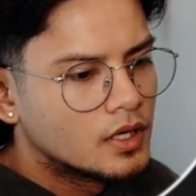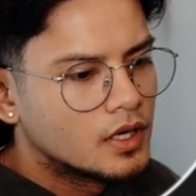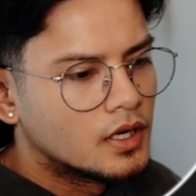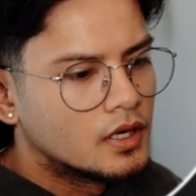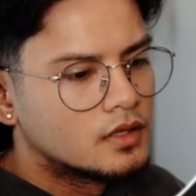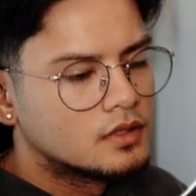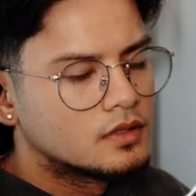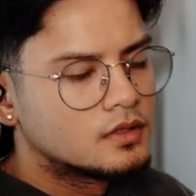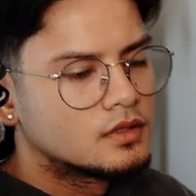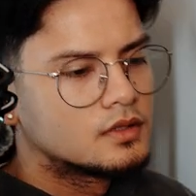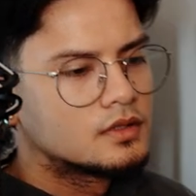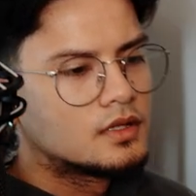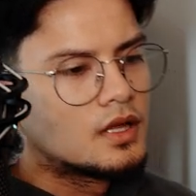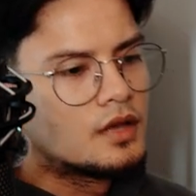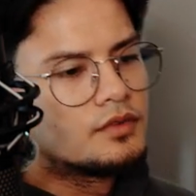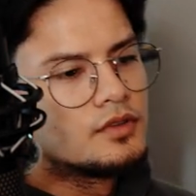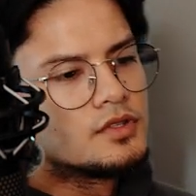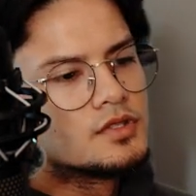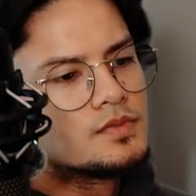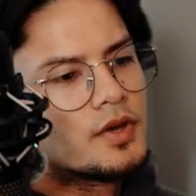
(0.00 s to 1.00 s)
yeah,
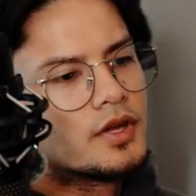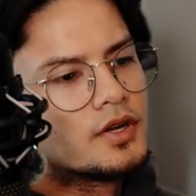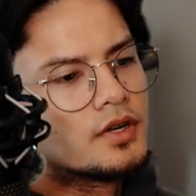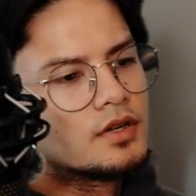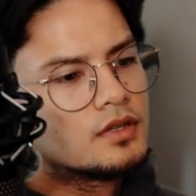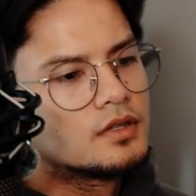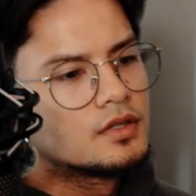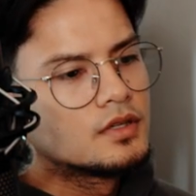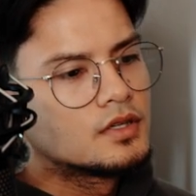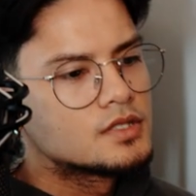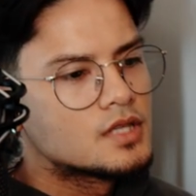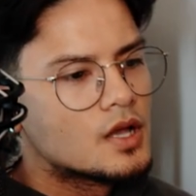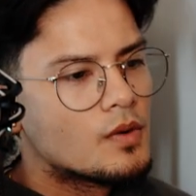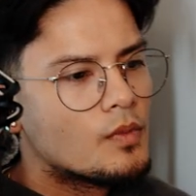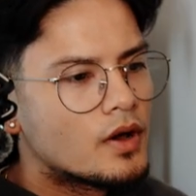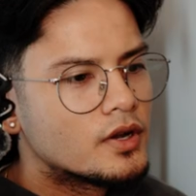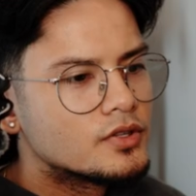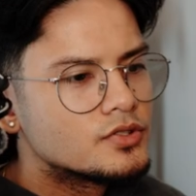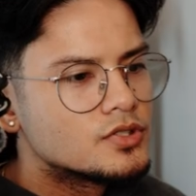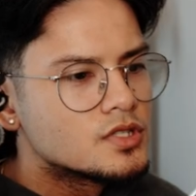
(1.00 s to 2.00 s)
that feels better because I
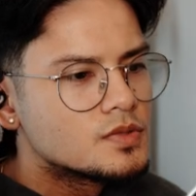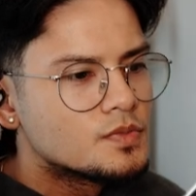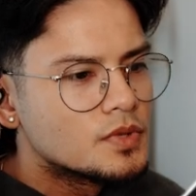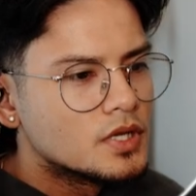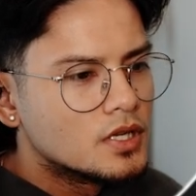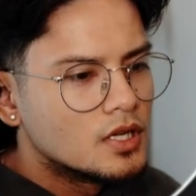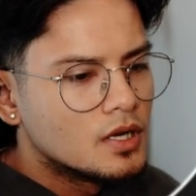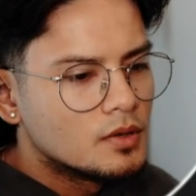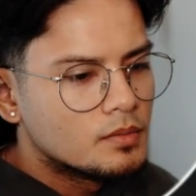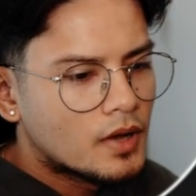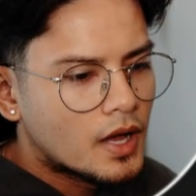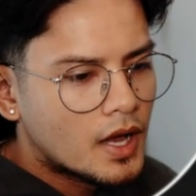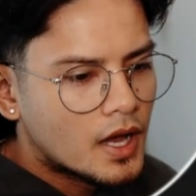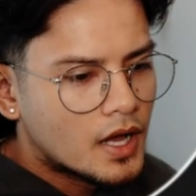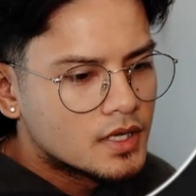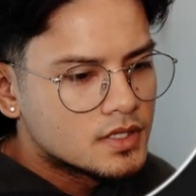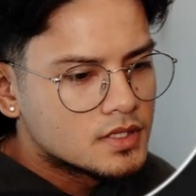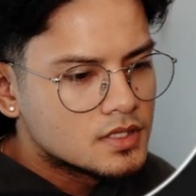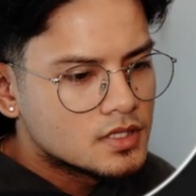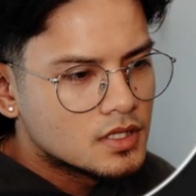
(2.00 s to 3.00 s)
want it to speed up
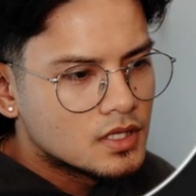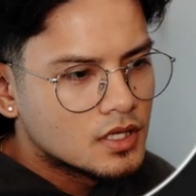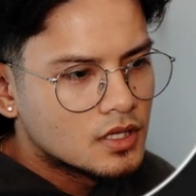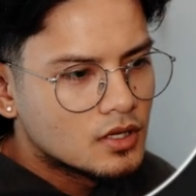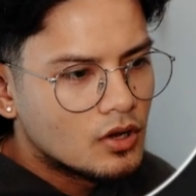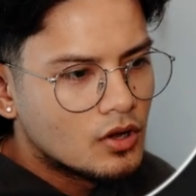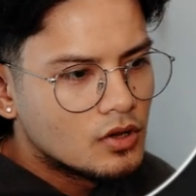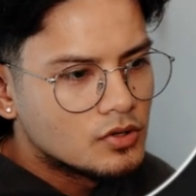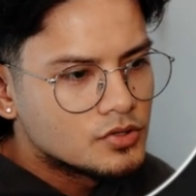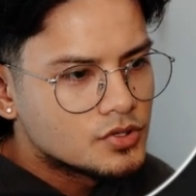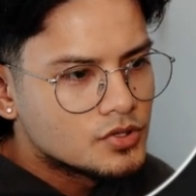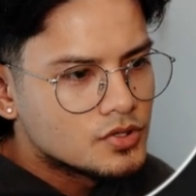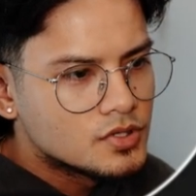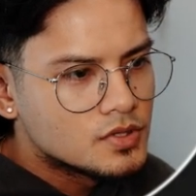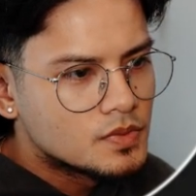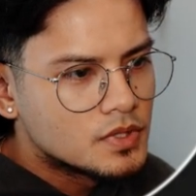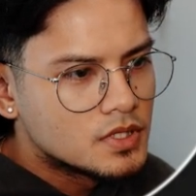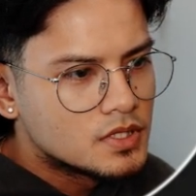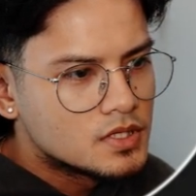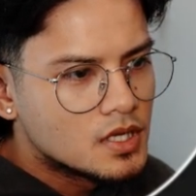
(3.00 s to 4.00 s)
as it also
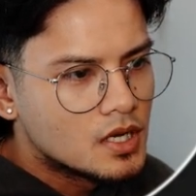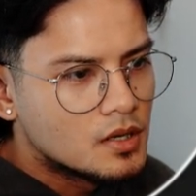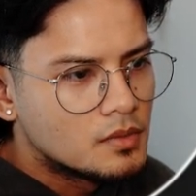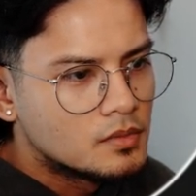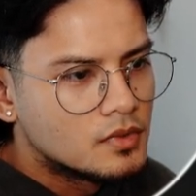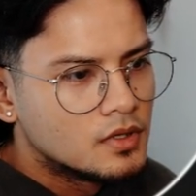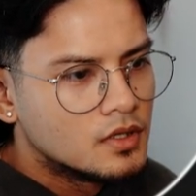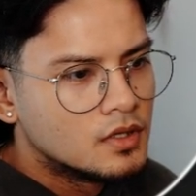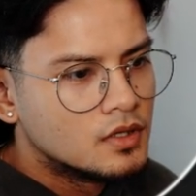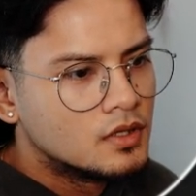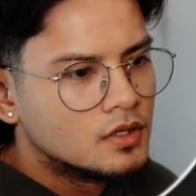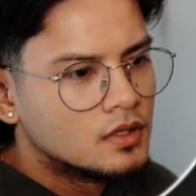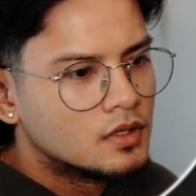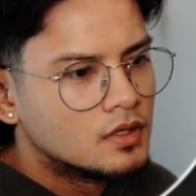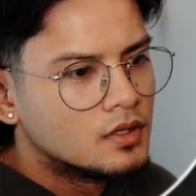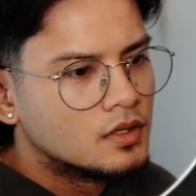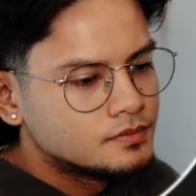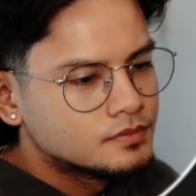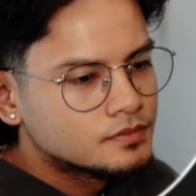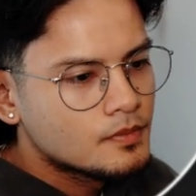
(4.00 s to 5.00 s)
speeds up.
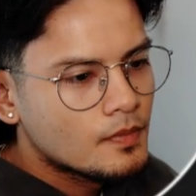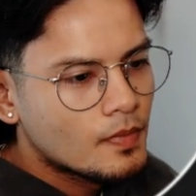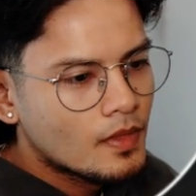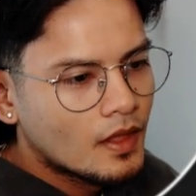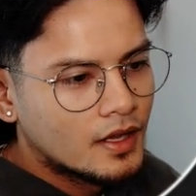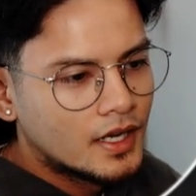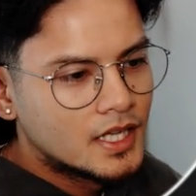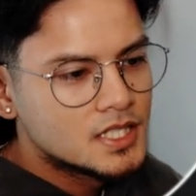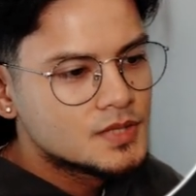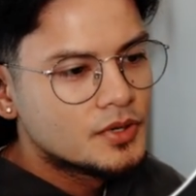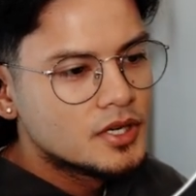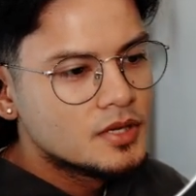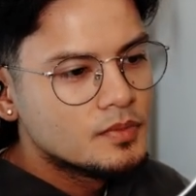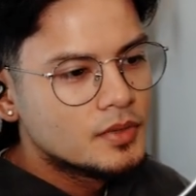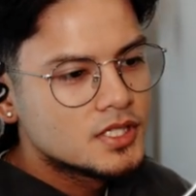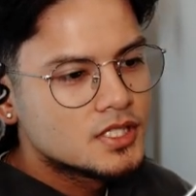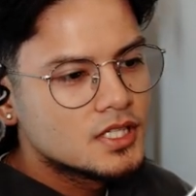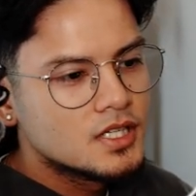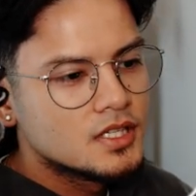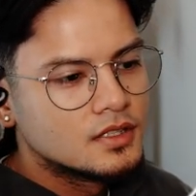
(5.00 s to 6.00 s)
And that's pretty
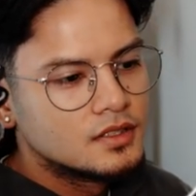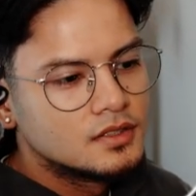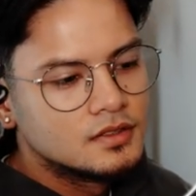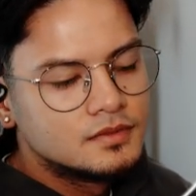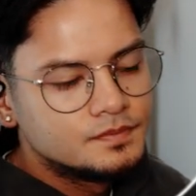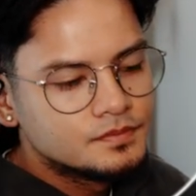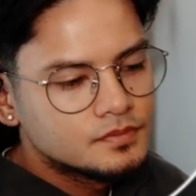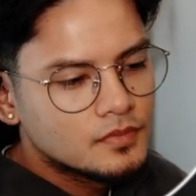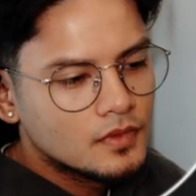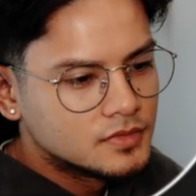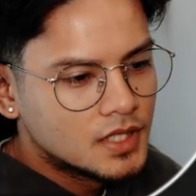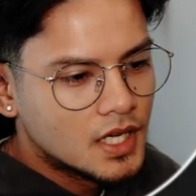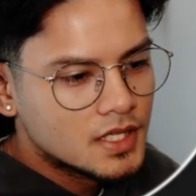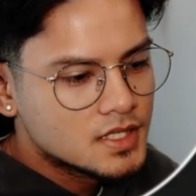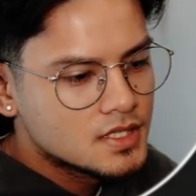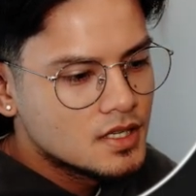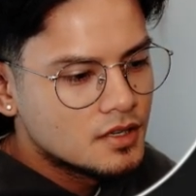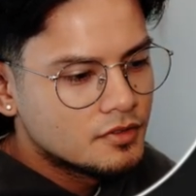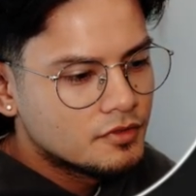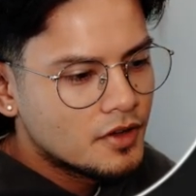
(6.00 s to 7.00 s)
much it.
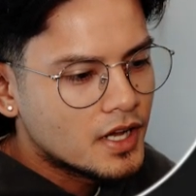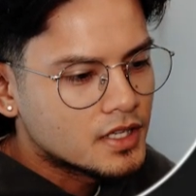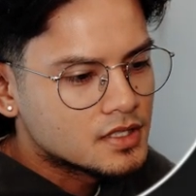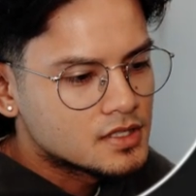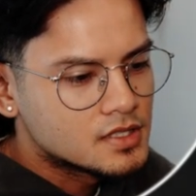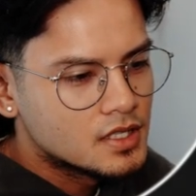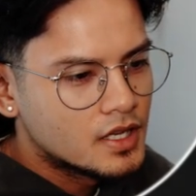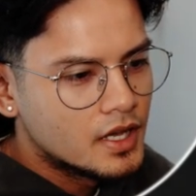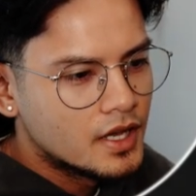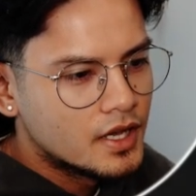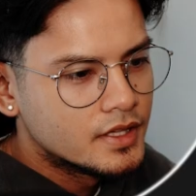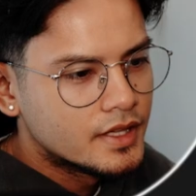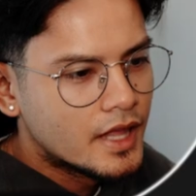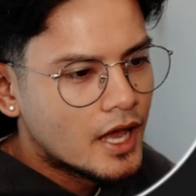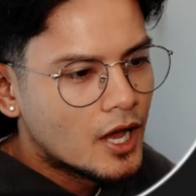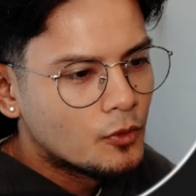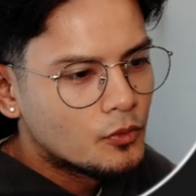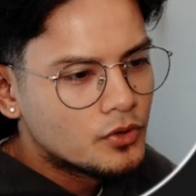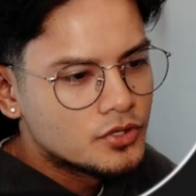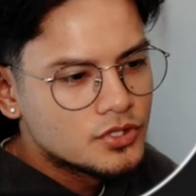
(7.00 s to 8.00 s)
That's the effect. And
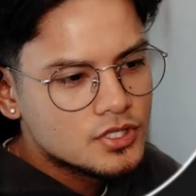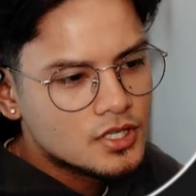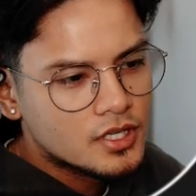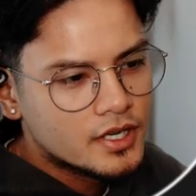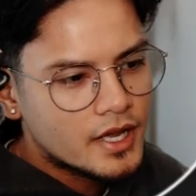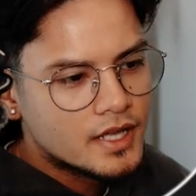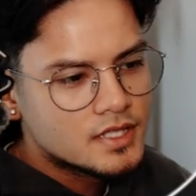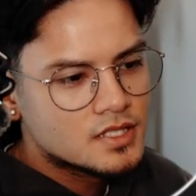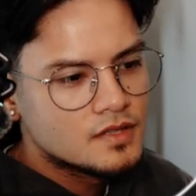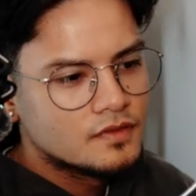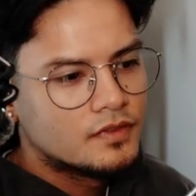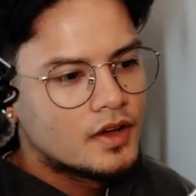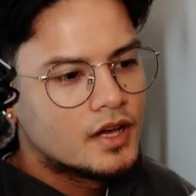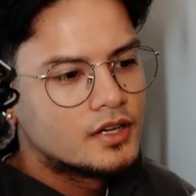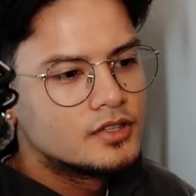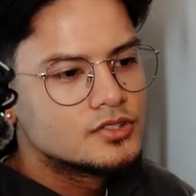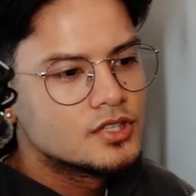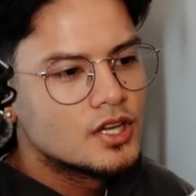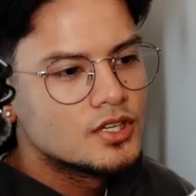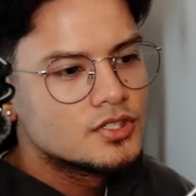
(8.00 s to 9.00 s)
now we're just going to add some
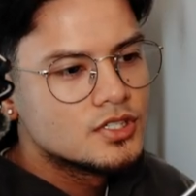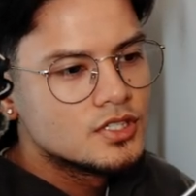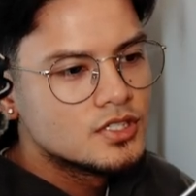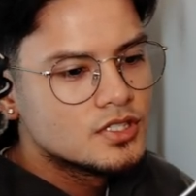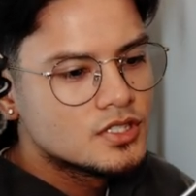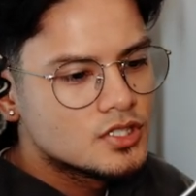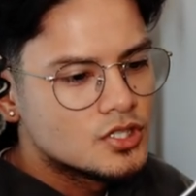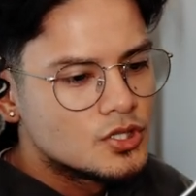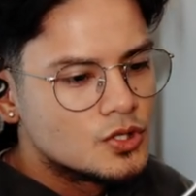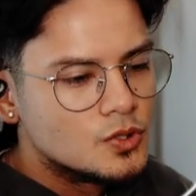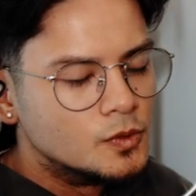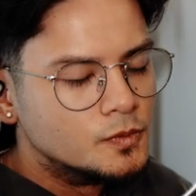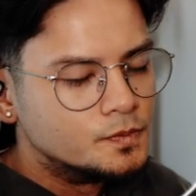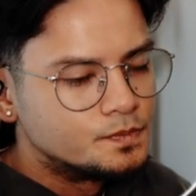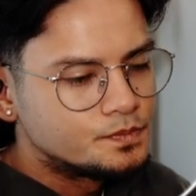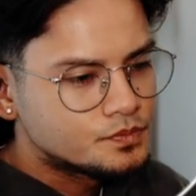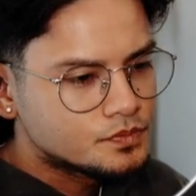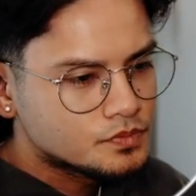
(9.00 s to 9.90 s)
final touches to